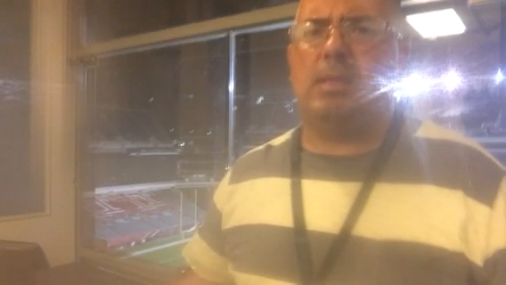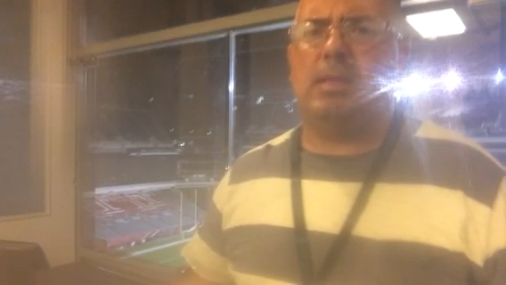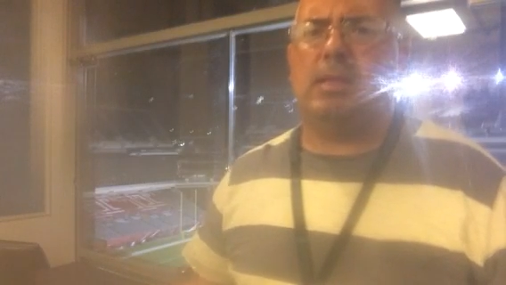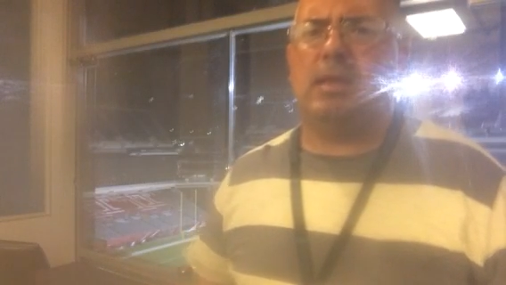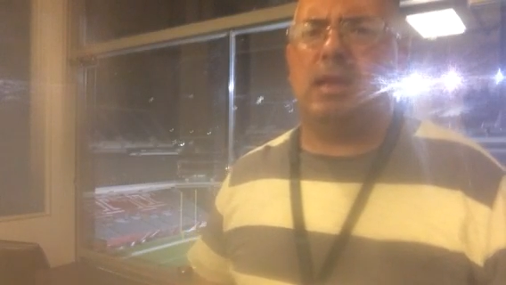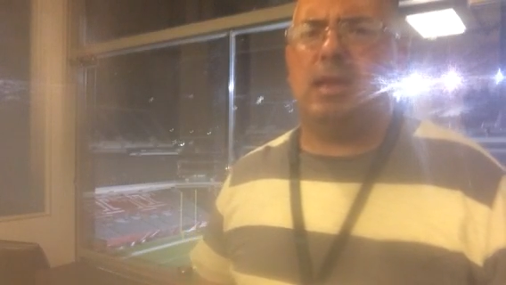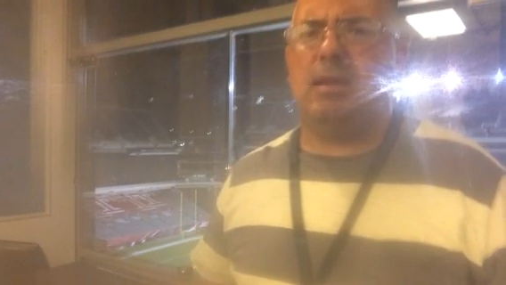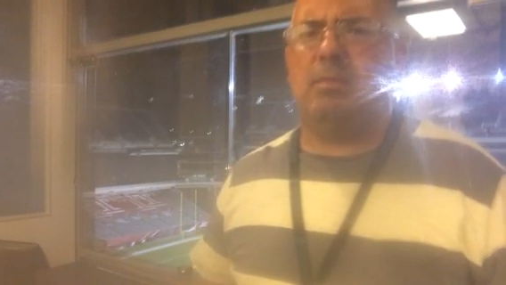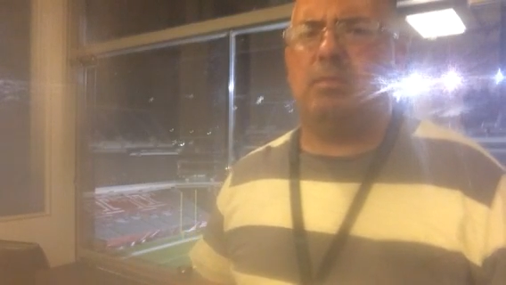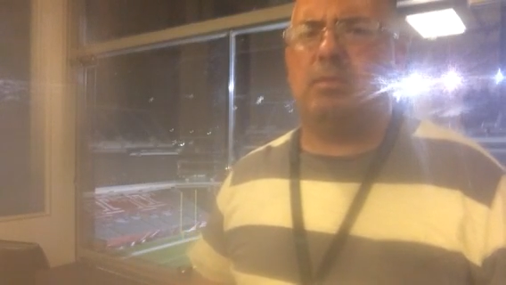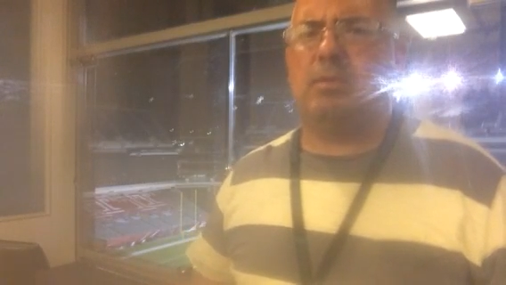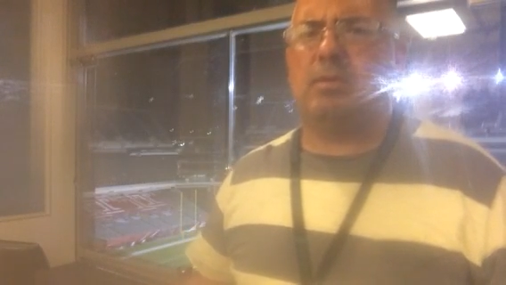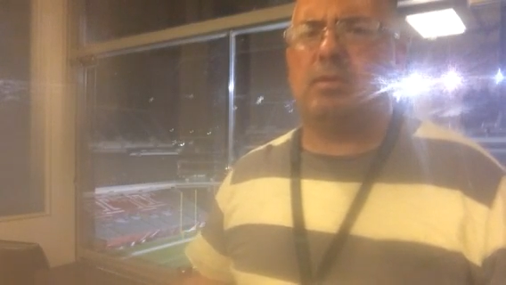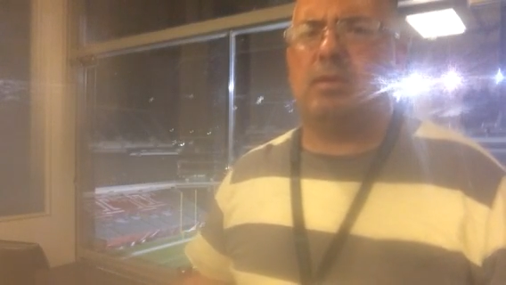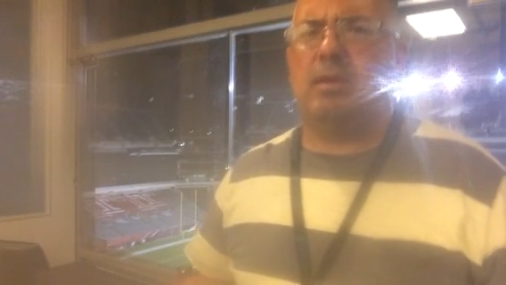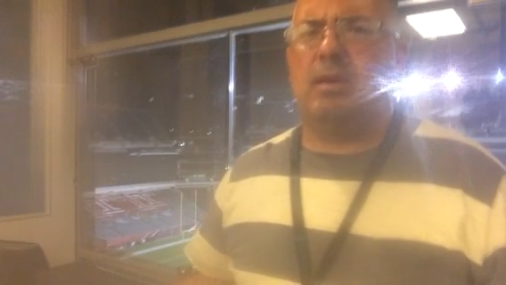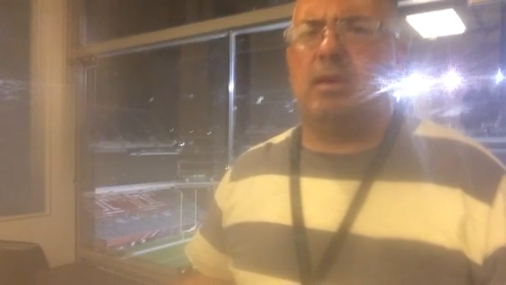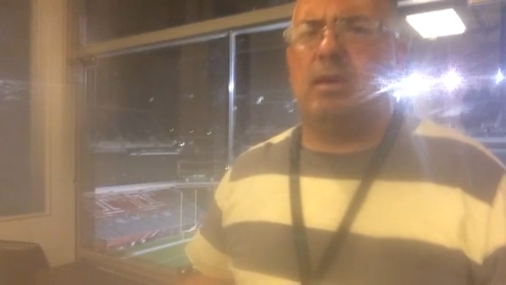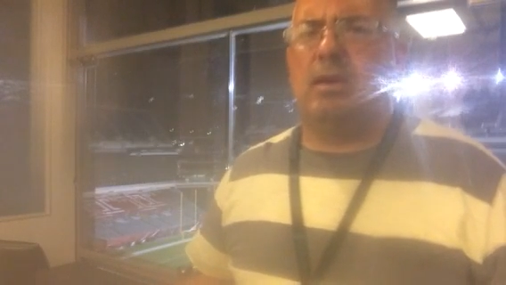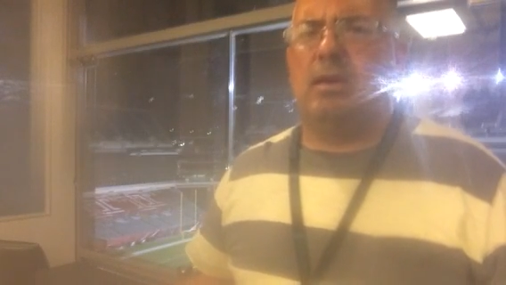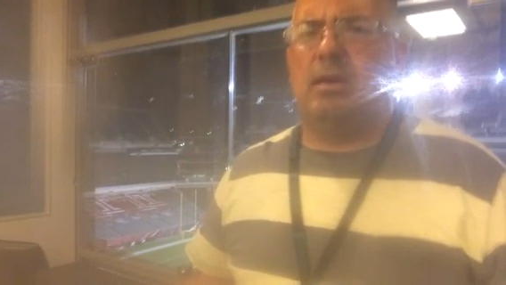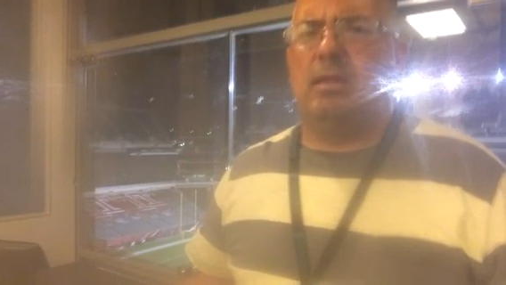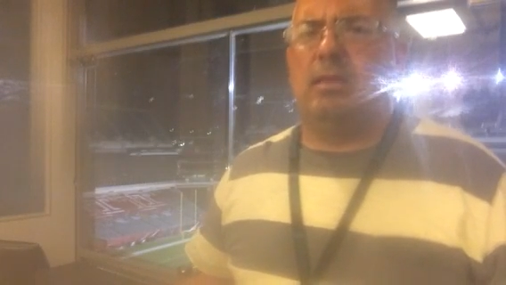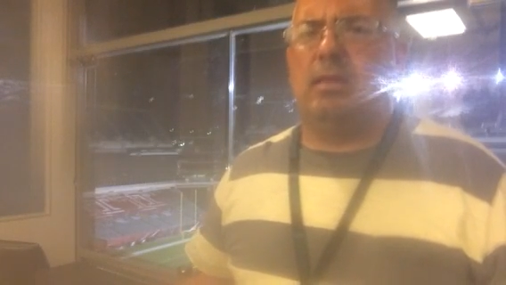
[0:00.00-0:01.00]
And games
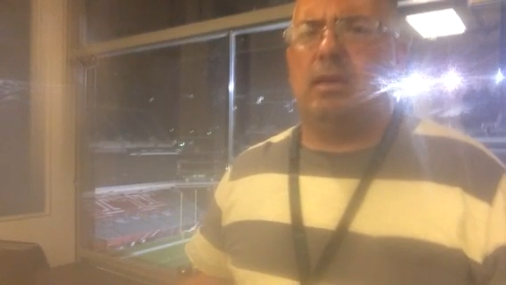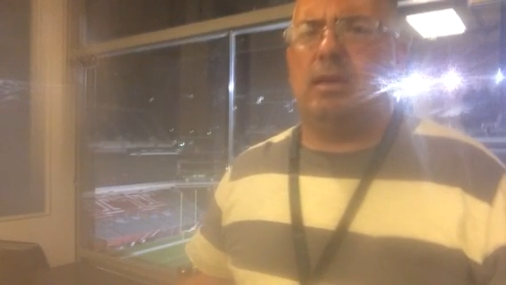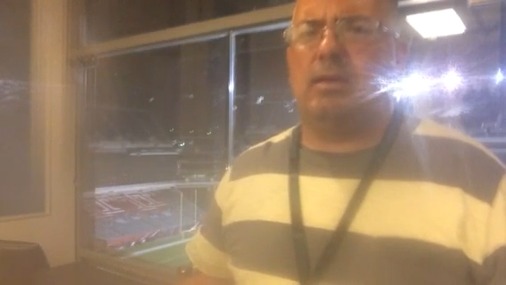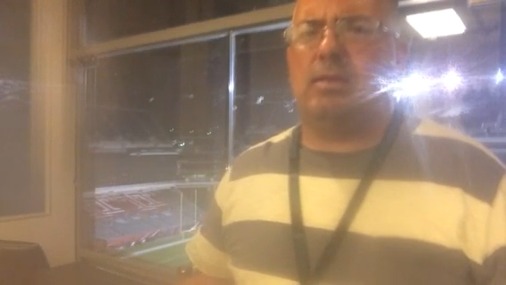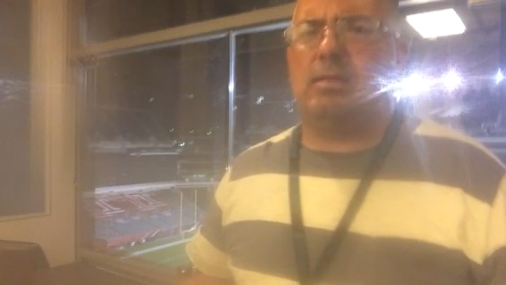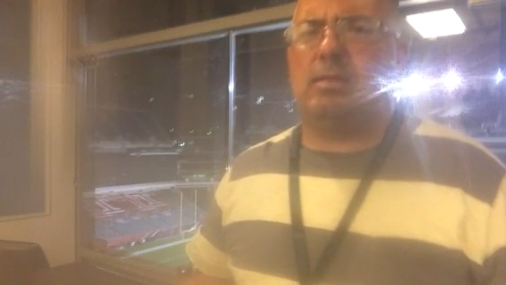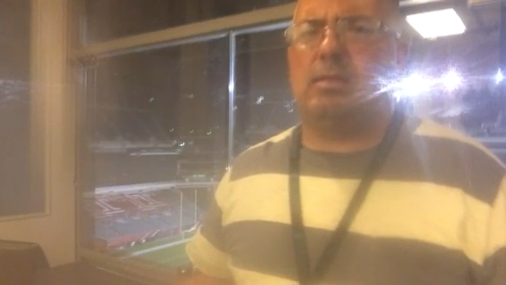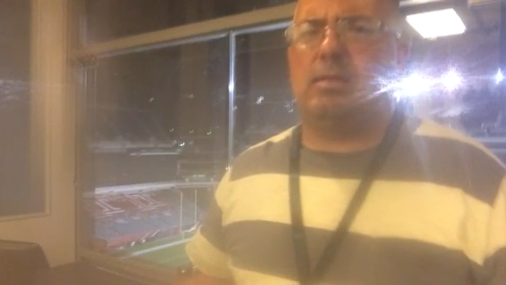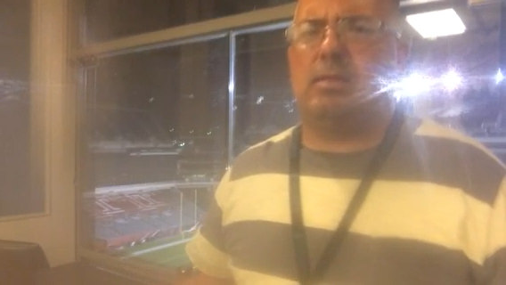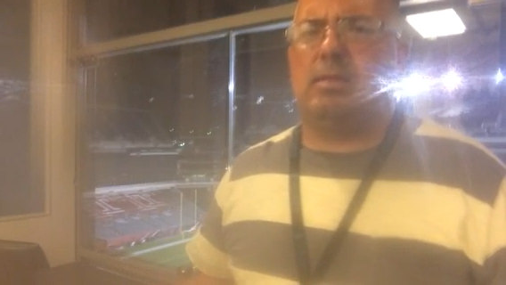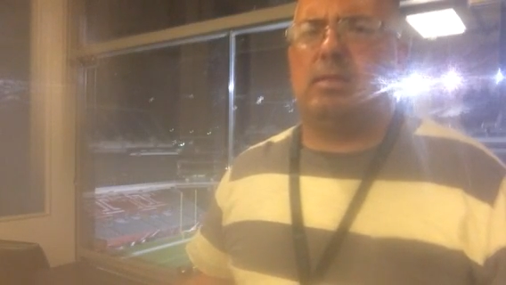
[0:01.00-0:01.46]
like